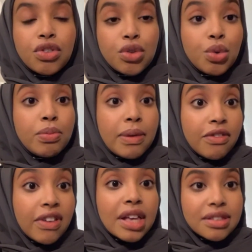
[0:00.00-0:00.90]
to
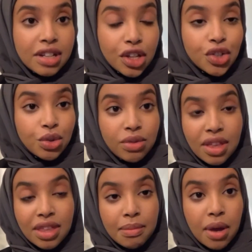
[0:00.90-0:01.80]
fix an issue
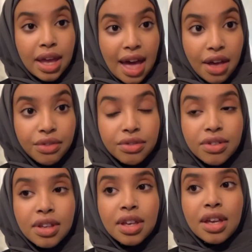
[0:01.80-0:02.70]
that they might have.
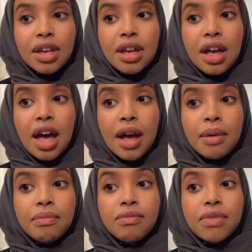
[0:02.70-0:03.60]

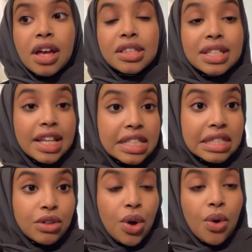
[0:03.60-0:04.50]
And to
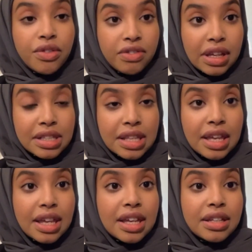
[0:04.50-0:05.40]
later go and fix
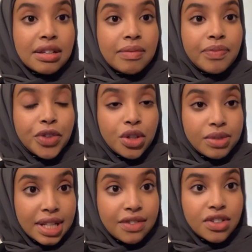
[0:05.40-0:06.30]
it and,
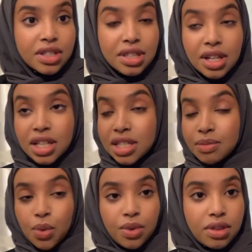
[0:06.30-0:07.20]
deliver it to the
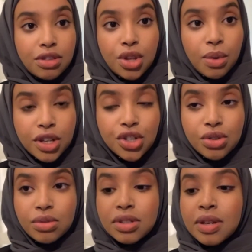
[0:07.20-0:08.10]
customer with no
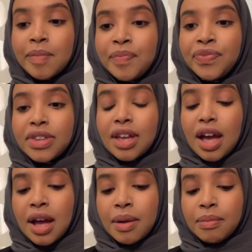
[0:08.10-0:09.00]
issues.
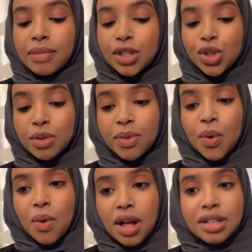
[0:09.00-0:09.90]
It took me
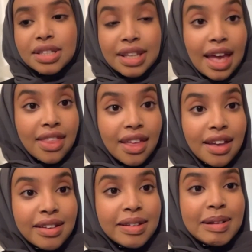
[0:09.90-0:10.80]
a while to get
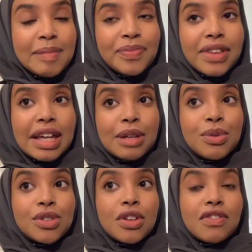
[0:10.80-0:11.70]
there. It
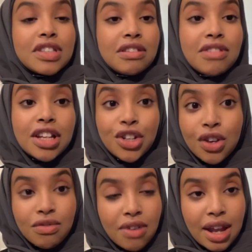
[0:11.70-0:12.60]
was obviously really
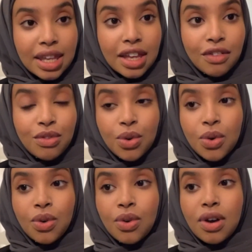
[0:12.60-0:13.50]
nerve-wracking
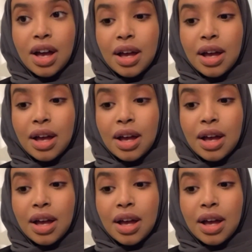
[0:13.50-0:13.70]
for